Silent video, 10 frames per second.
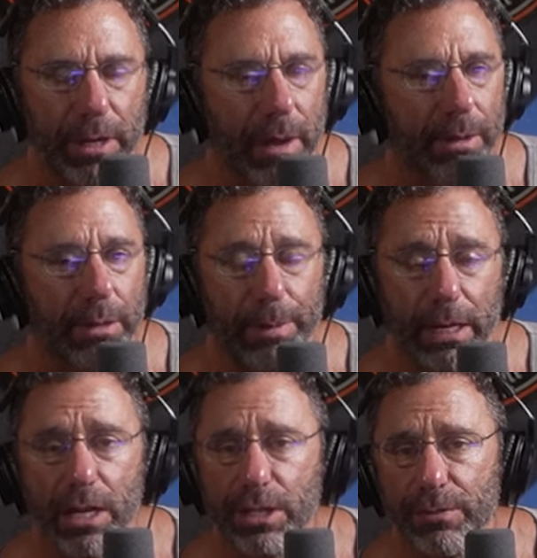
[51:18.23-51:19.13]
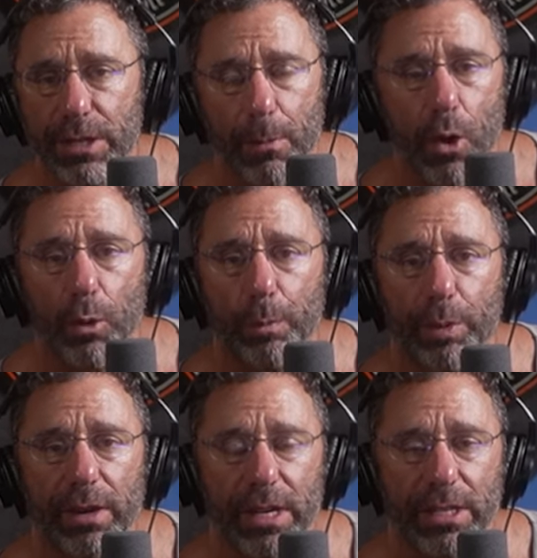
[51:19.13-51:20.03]
maybe because of some old
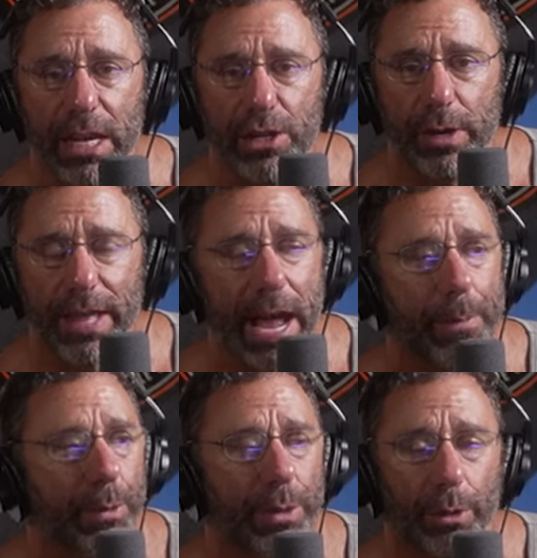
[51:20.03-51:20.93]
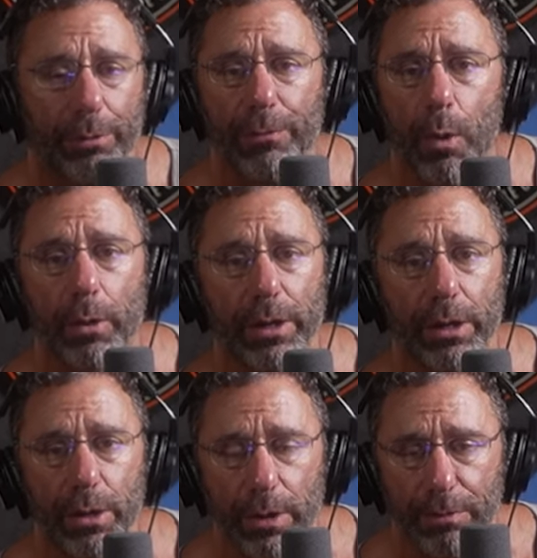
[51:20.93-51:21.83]
previous injury that happened when you were four that you
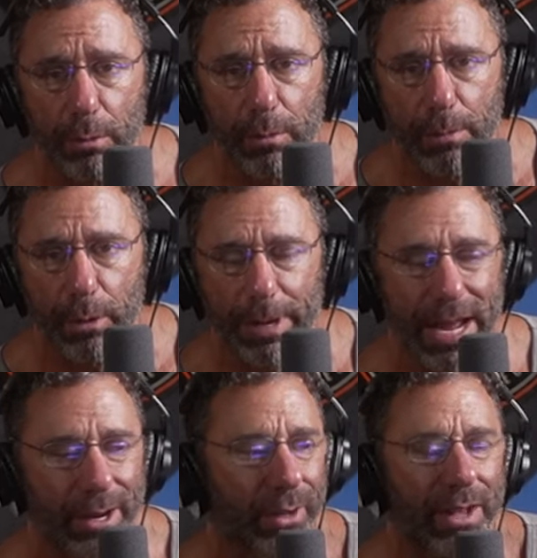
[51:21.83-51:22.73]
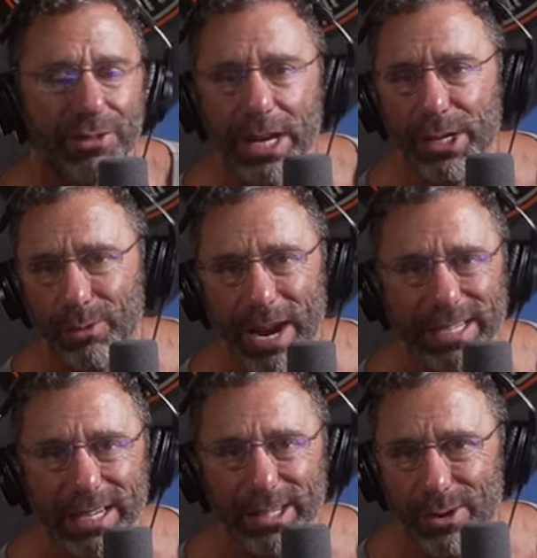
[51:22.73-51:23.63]
don't even remember, but now your left side and your right
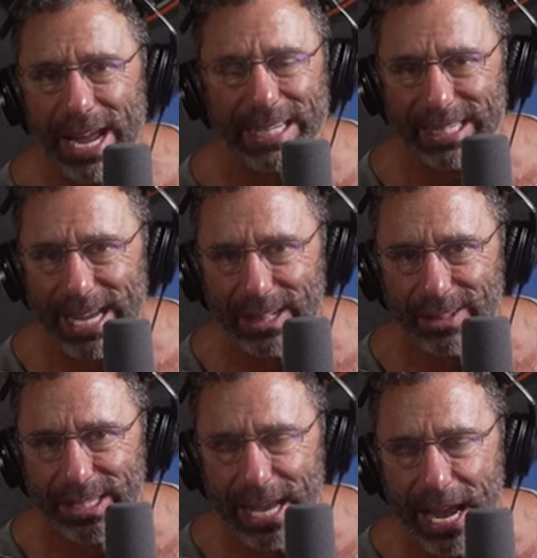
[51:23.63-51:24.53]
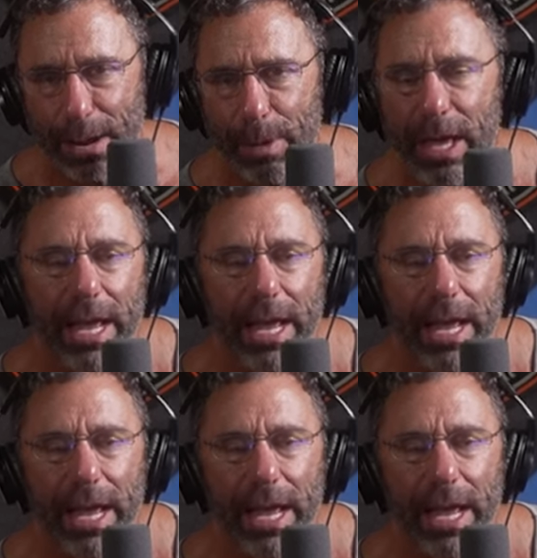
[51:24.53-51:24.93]
side don't act exactly the same.